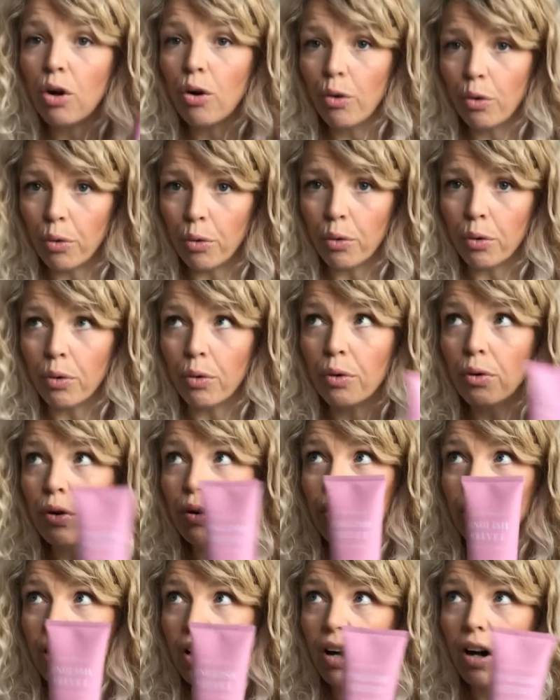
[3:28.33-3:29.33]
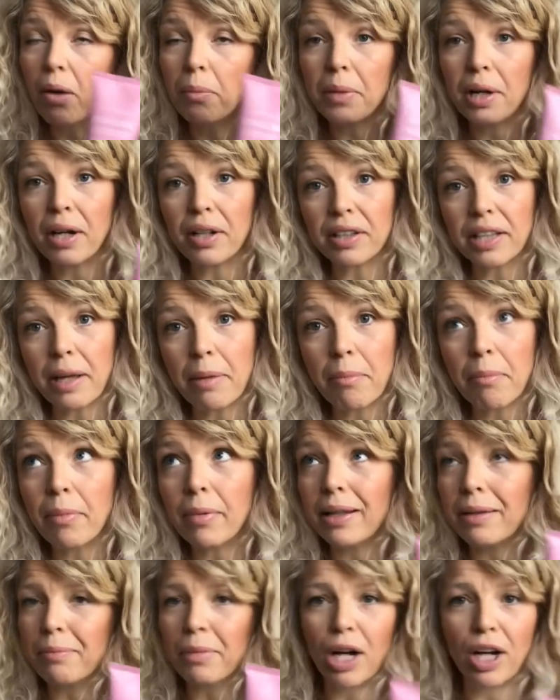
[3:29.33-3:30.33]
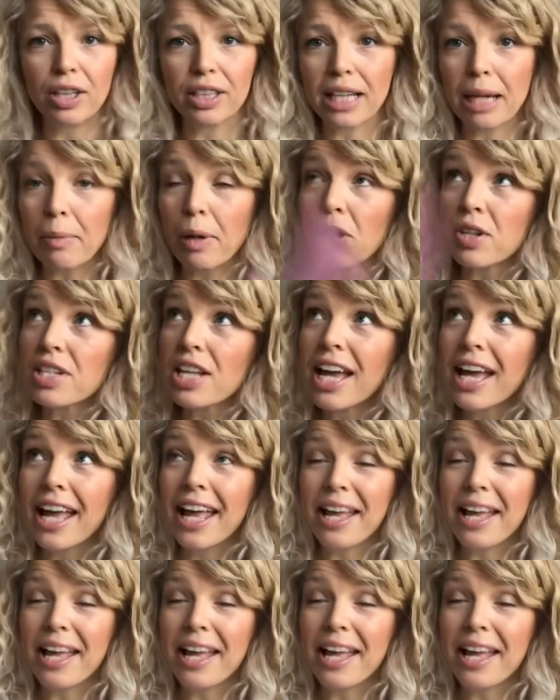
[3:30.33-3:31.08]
or on my in my holiday box,